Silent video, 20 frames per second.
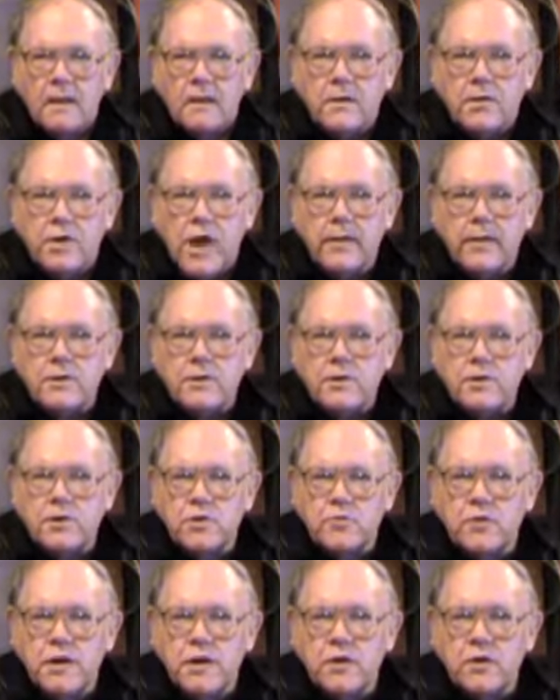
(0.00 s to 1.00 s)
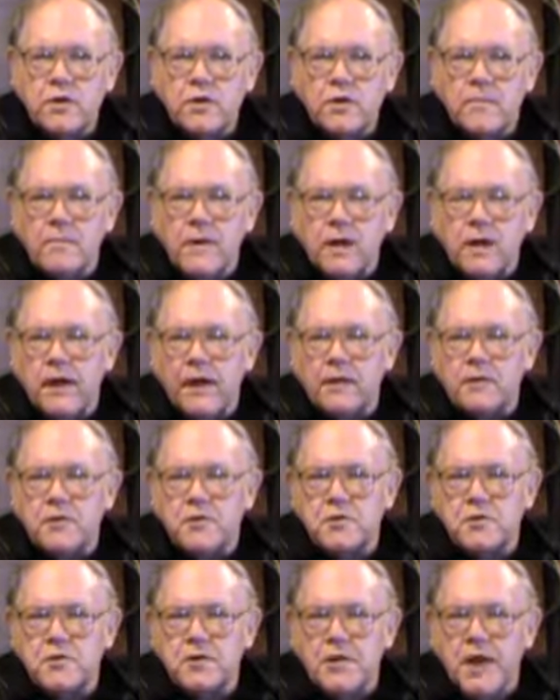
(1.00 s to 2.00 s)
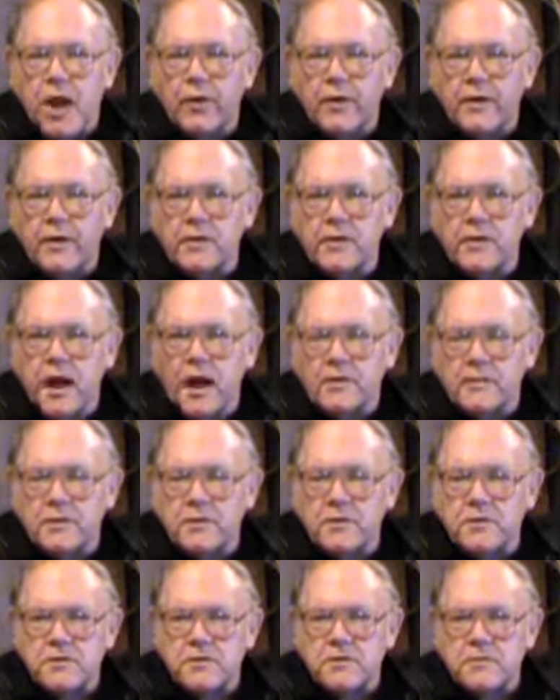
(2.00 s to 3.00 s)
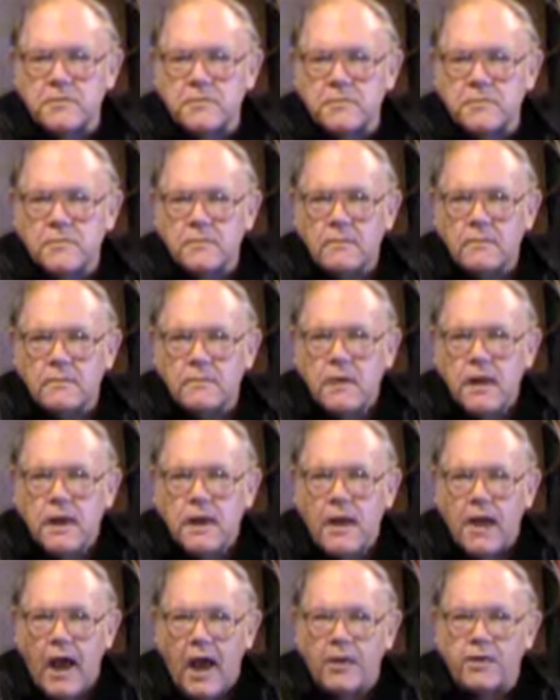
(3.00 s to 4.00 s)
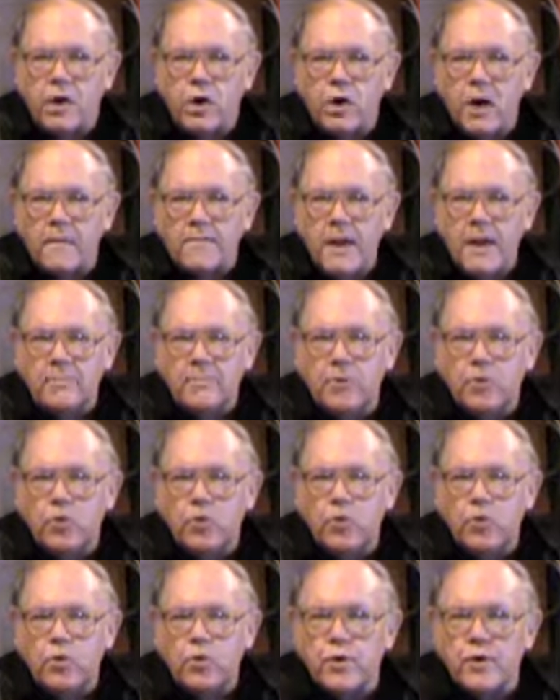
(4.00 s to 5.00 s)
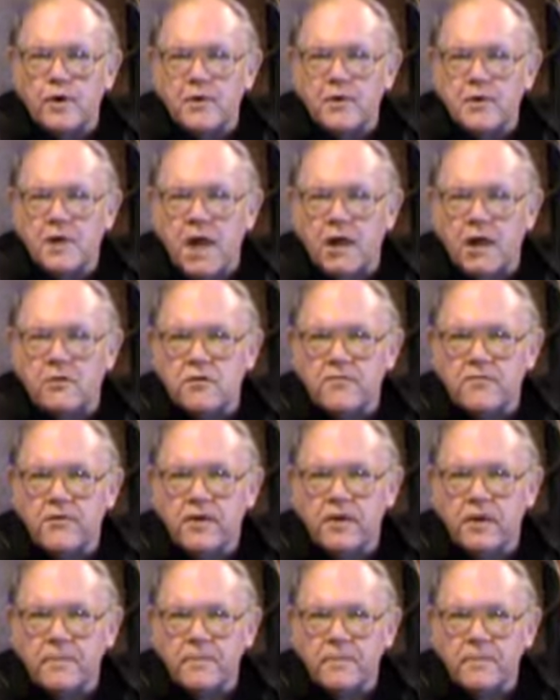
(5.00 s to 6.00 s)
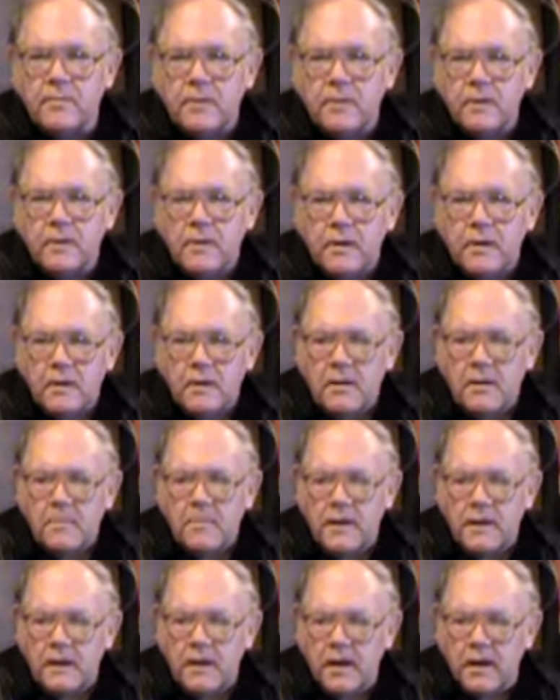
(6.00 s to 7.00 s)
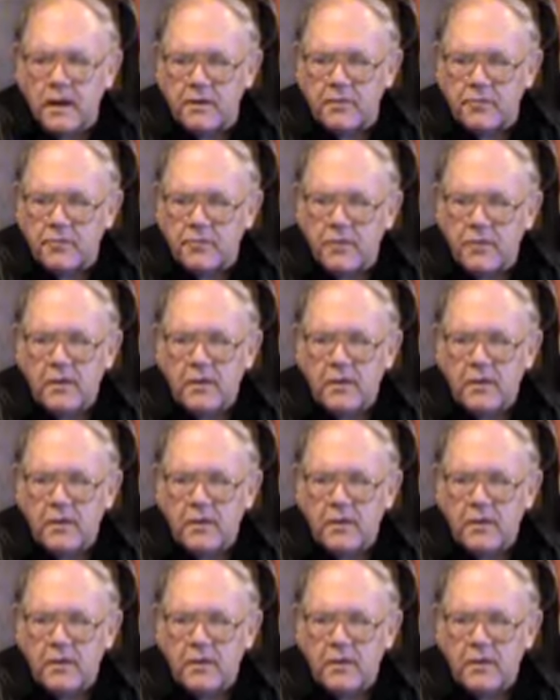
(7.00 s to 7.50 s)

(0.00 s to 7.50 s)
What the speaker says: Thomas we hear about as Doubting Thomas. And there are people who criticize Philip because